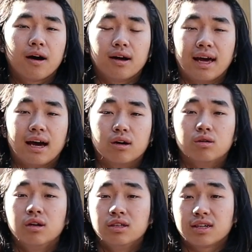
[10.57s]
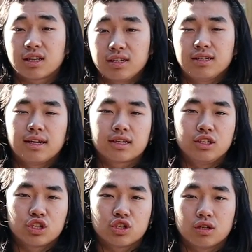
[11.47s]
on how to clean and
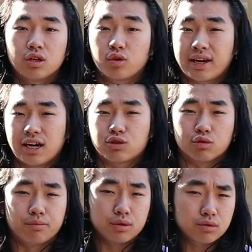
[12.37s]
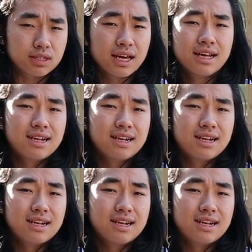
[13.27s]
condition your casual boots,